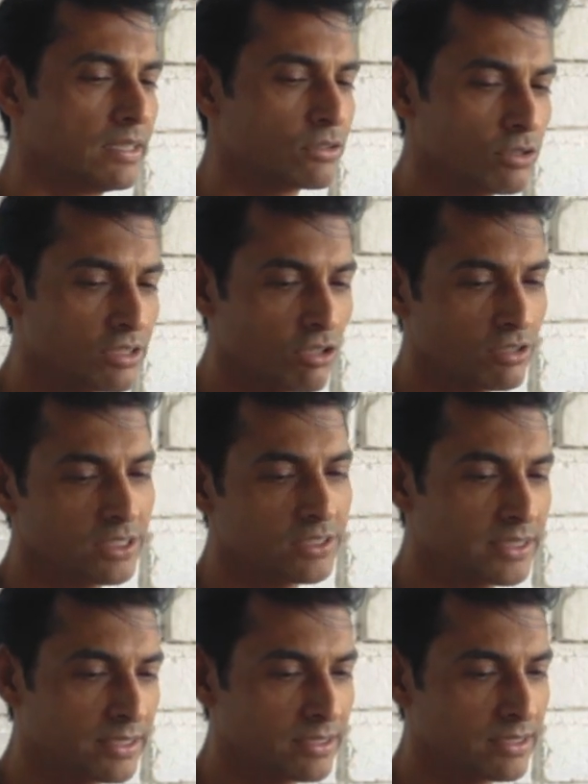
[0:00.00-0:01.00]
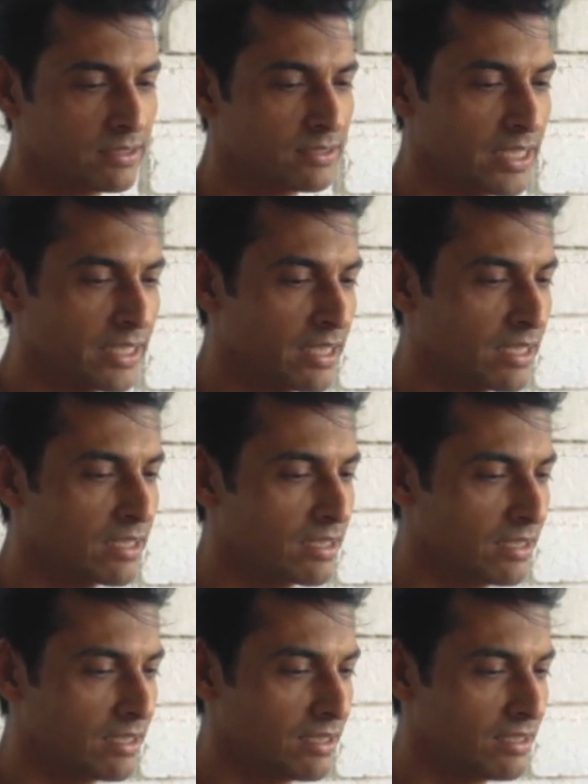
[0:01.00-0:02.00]
So it's not just taking
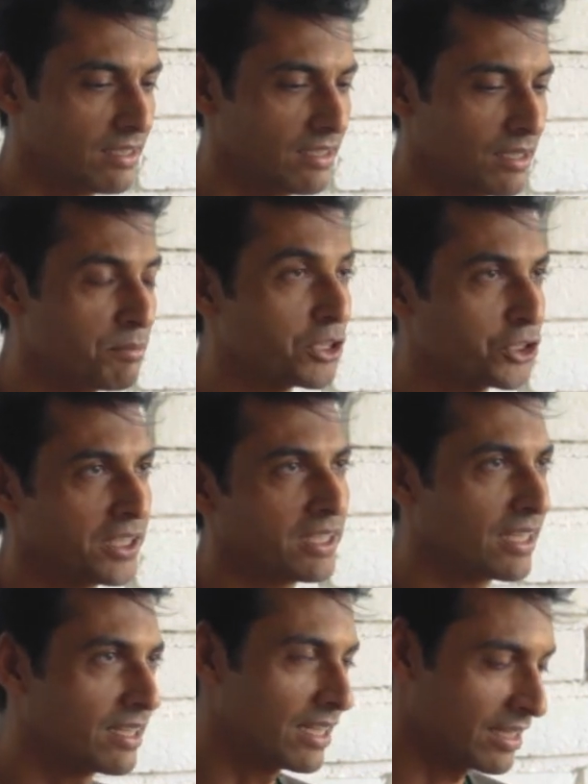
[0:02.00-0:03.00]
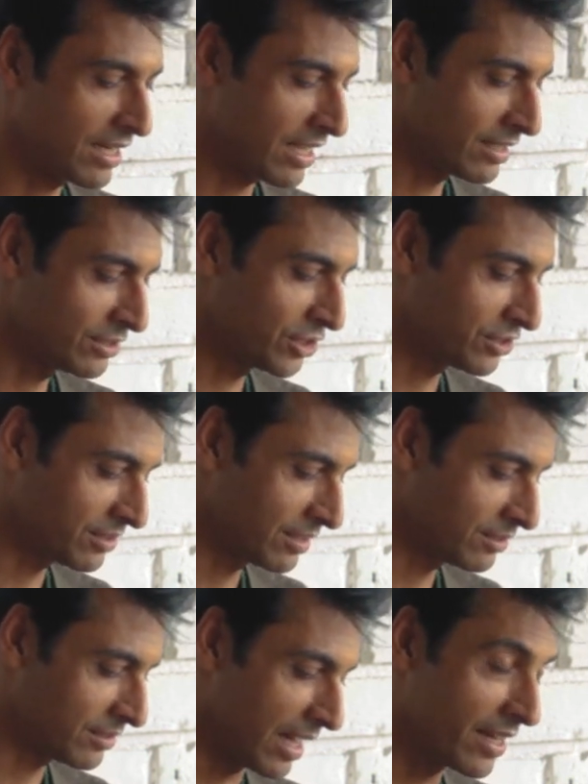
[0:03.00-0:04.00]
uh, a machine and, and, and
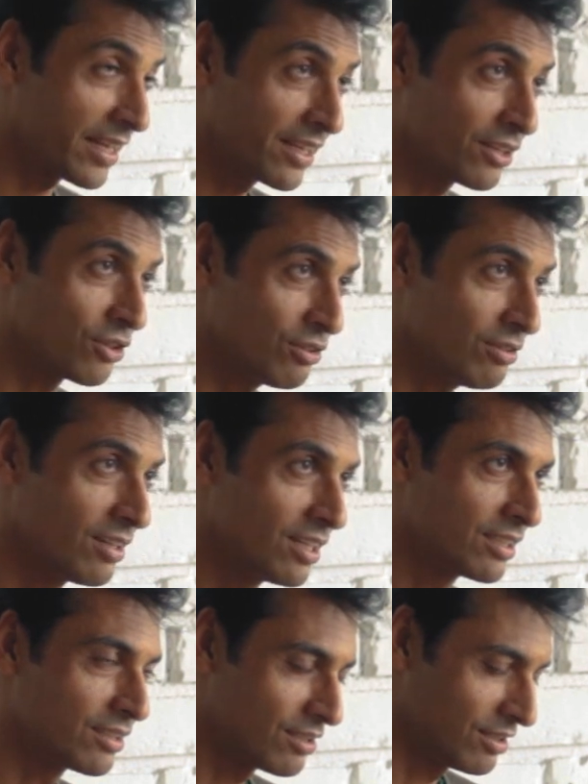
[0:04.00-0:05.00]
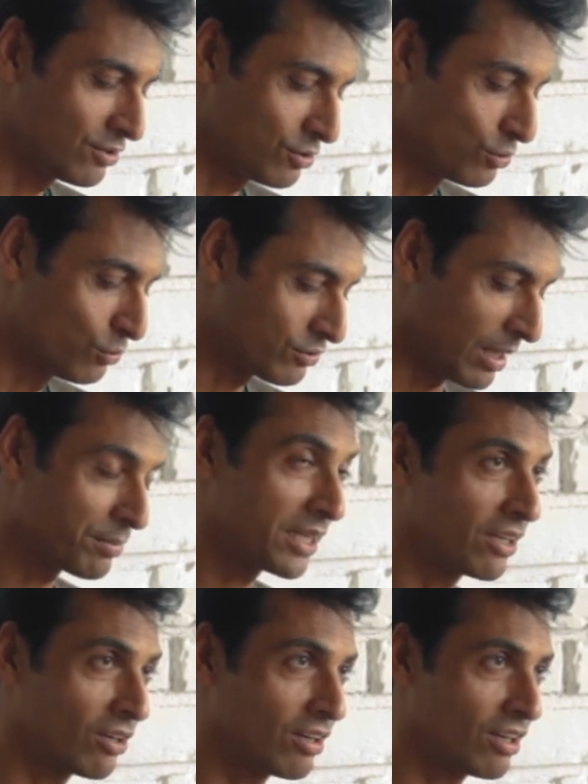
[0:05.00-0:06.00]
just starting, you know, to do
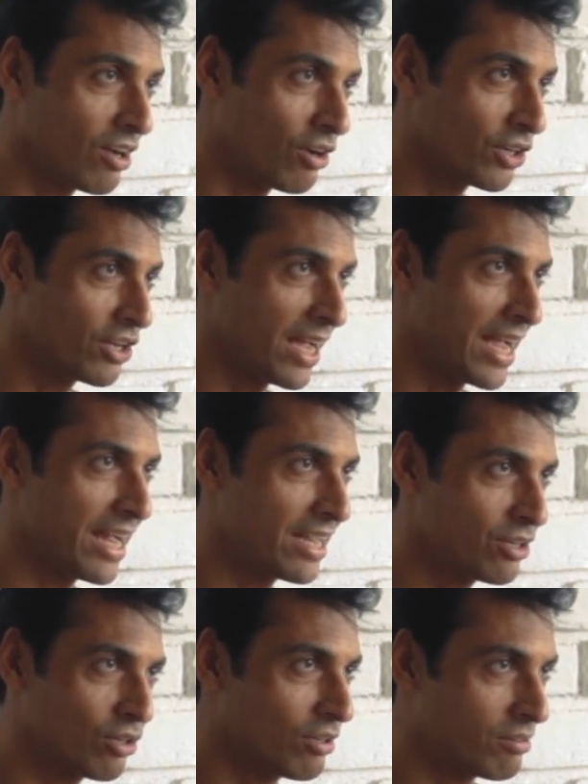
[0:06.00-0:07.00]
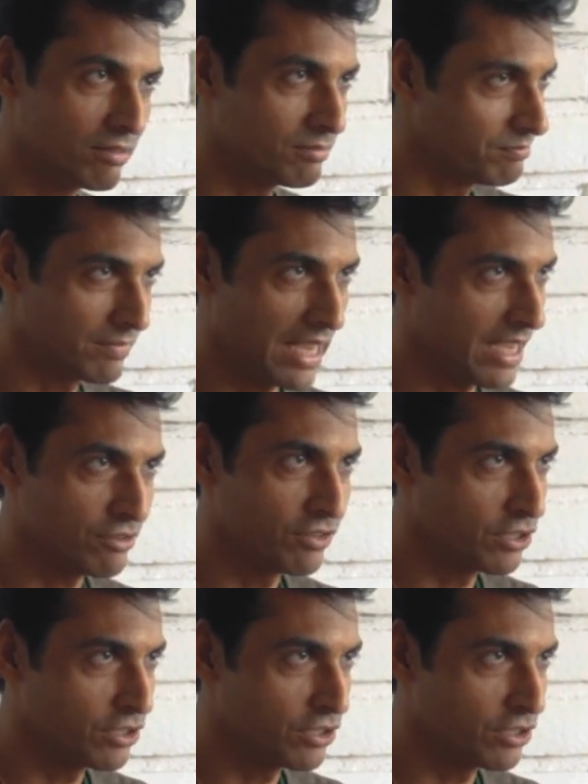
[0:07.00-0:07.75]
something on your hand or as